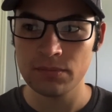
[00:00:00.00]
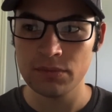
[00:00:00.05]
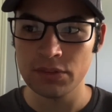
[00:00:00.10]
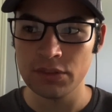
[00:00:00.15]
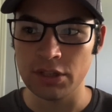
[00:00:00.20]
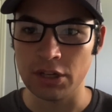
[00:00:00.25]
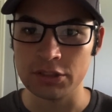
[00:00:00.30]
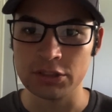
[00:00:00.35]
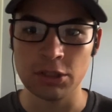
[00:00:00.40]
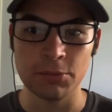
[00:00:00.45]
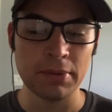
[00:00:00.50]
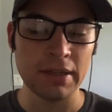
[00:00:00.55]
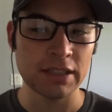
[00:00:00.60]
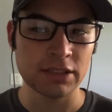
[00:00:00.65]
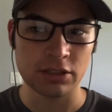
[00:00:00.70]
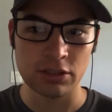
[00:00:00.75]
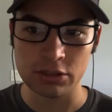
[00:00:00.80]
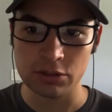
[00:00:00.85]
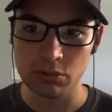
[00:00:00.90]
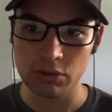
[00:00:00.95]
until we get
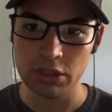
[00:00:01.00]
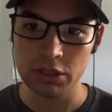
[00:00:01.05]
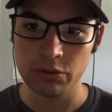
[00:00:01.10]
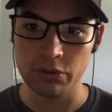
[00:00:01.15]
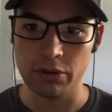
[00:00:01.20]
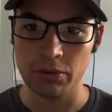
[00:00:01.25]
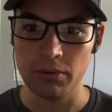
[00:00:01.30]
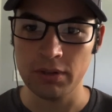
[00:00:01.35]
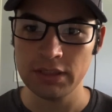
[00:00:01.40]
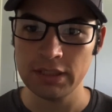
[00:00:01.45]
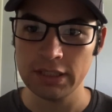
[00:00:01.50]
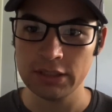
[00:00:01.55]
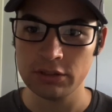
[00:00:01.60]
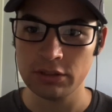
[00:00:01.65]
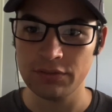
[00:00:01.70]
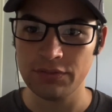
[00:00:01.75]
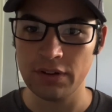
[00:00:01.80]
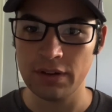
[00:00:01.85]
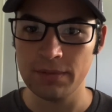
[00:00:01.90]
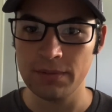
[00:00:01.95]
to the 2021
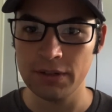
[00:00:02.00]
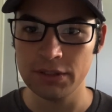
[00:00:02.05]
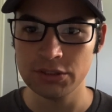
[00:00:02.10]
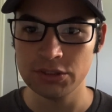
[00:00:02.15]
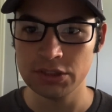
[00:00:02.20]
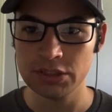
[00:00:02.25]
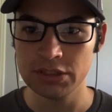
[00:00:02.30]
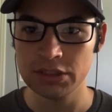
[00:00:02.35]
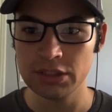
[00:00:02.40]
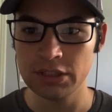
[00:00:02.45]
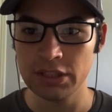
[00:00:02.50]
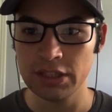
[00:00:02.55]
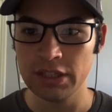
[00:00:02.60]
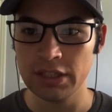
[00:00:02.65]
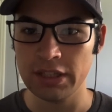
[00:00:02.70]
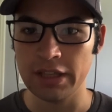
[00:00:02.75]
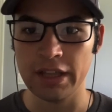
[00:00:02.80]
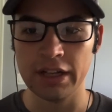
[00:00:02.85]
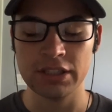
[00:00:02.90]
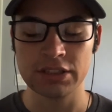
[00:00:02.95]
Daytona 500.
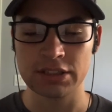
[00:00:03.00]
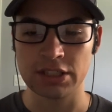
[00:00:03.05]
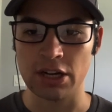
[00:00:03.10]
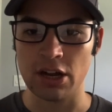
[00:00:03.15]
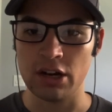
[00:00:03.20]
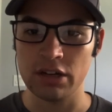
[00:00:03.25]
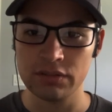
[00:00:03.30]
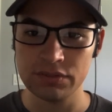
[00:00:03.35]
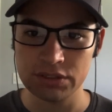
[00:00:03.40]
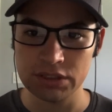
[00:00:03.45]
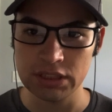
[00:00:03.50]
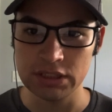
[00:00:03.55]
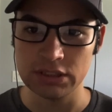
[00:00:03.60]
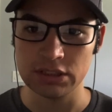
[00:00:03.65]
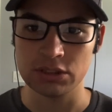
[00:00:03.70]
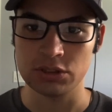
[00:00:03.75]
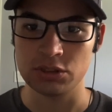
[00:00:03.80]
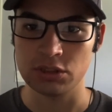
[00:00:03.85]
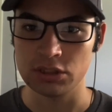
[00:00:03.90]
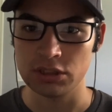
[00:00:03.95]
It is an
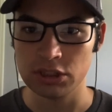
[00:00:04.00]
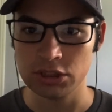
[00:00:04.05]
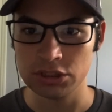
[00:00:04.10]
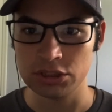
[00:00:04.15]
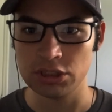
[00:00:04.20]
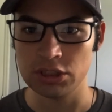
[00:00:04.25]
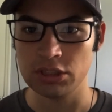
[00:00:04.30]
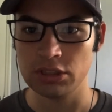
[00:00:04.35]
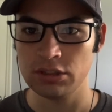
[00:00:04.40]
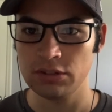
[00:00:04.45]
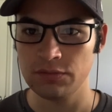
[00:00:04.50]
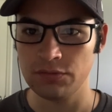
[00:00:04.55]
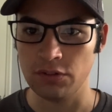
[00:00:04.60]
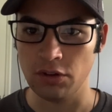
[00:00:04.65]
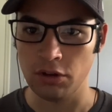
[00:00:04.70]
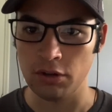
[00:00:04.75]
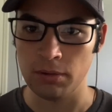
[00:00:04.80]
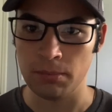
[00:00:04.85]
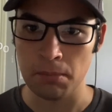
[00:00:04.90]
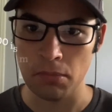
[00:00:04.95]
off-season tradition
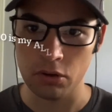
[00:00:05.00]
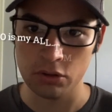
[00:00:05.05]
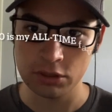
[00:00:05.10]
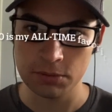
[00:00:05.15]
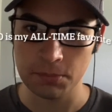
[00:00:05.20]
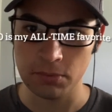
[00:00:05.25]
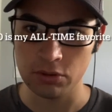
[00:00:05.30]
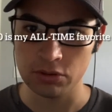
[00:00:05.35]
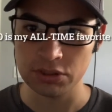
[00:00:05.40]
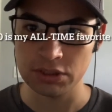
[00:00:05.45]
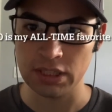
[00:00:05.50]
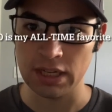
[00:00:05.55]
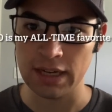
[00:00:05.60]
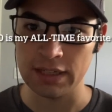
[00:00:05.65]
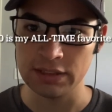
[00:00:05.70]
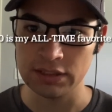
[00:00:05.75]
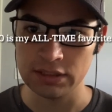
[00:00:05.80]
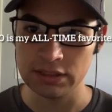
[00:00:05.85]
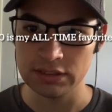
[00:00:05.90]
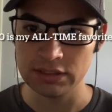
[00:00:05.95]
for motorsports that
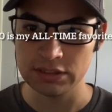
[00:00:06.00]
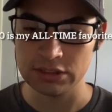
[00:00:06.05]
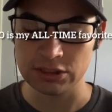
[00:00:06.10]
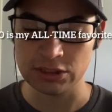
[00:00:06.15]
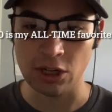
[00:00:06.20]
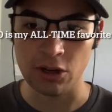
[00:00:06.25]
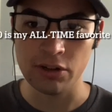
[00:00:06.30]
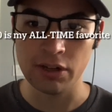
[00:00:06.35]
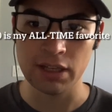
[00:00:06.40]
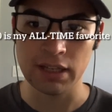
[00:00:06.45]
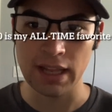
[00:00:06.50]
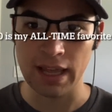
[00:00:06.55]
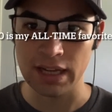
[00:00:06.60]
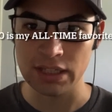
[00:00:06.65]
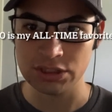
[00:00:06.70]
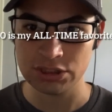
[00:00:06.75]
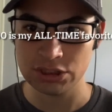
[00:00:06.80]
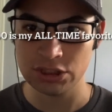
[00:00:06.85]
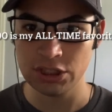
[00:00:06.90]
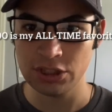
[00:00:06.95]
I started
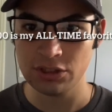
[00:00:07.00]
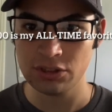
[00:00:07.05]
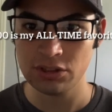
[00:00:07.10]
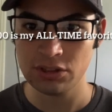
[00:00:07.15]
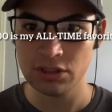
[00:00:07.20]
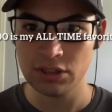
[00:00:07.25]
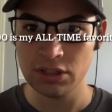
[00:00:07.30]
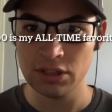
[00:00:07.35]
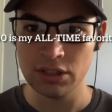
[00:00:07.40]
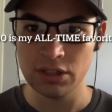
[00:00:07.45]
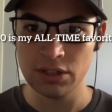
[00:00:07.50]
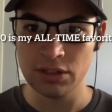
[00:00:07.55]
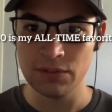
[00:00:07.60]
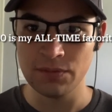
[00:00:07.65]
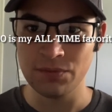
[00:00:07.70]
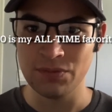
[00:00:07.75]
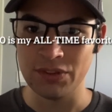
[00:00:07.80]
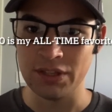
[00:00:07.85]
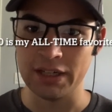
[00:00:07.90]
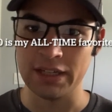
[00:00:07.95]
last year.
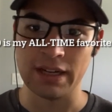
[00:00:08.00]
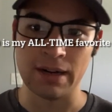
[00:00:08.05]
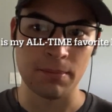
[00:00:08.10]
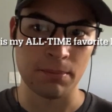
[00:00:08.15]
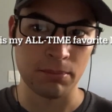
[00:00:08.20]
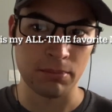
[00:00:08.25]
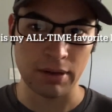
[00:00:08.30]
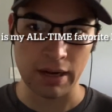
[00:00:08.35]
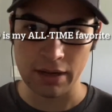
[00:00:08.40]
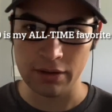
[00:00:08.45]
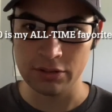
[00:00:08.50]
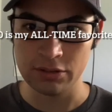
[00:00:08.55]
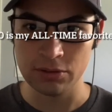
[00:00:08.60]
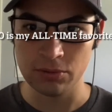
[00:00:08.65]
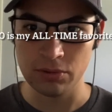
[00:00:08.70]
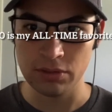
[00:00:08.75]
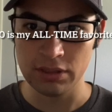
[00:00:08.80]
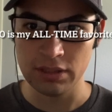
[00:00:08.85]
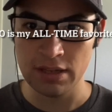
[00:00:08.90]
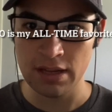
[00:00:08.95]
And I'm proud to do
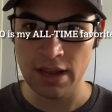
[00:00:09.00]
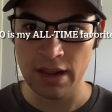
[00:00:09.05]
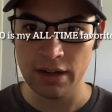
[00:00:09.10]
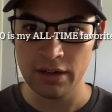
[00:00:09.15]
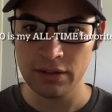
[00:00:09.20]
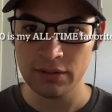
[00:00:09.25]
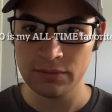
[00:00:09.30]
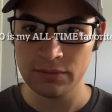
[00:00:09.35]
it again.